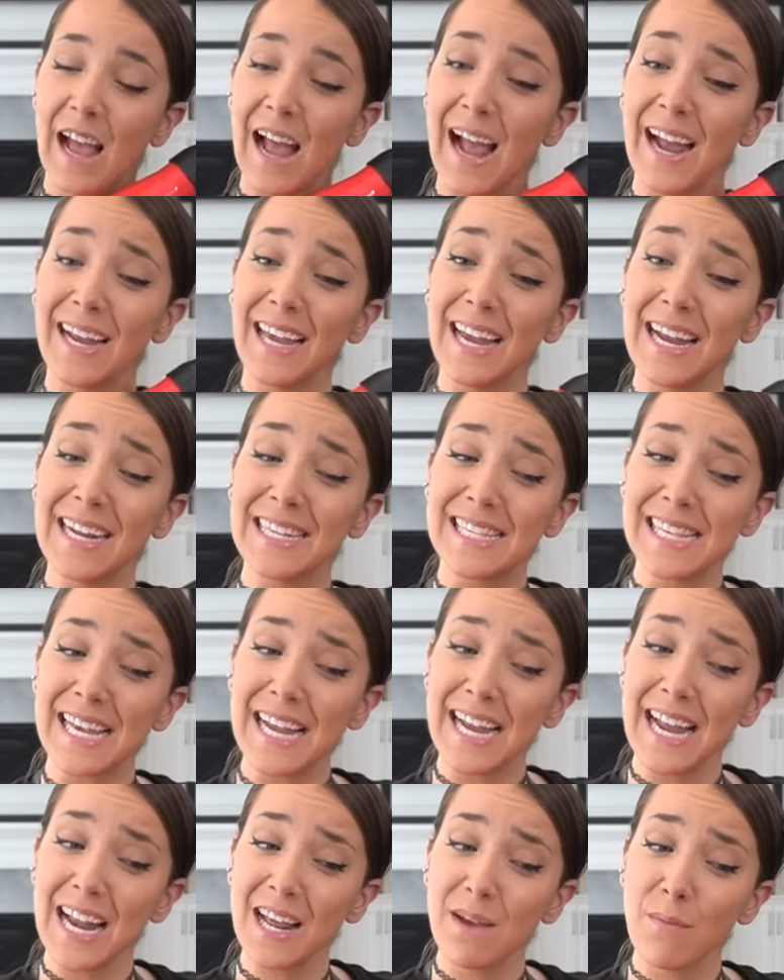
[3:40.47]
I can't
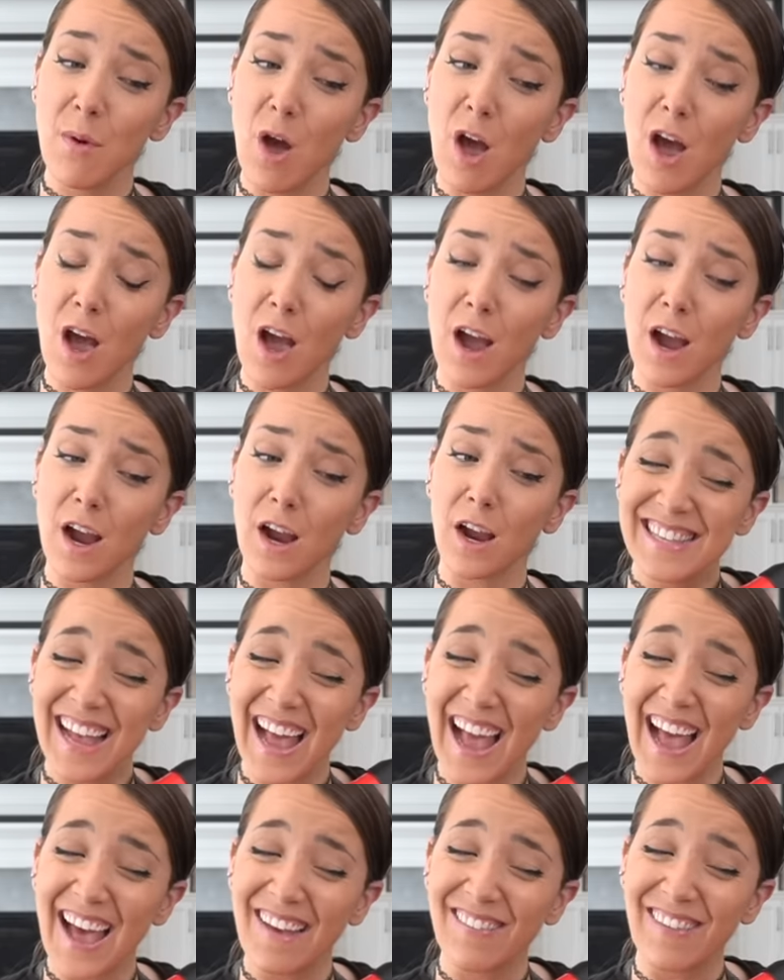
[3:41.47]
see anymore!
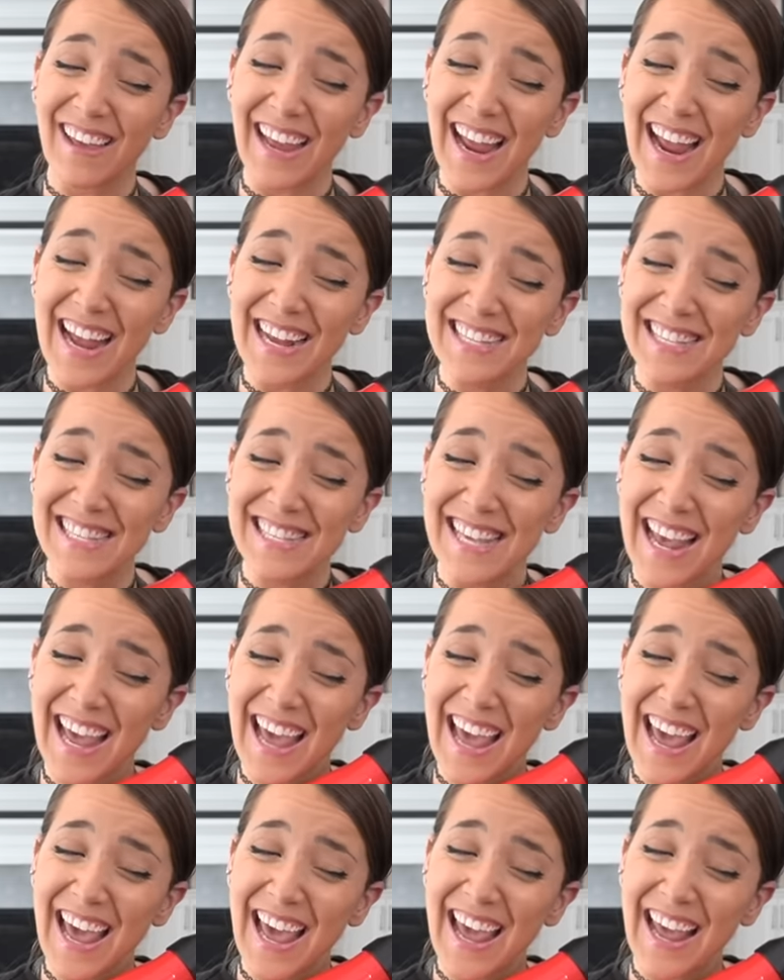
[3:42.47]
Stop! I can't
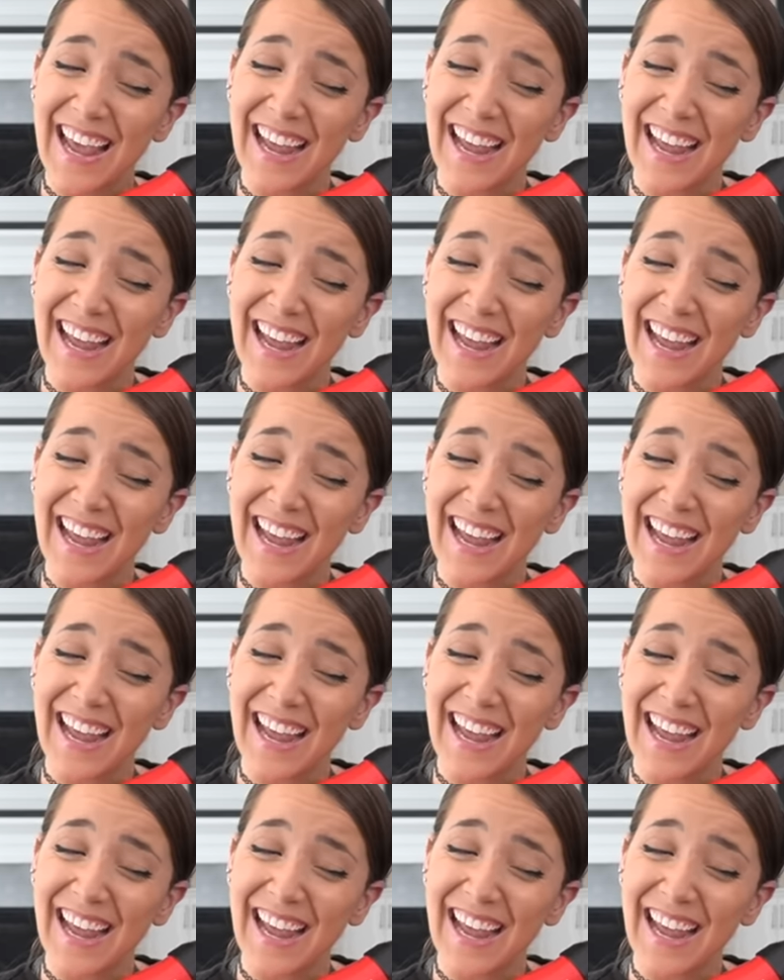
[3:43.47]
see!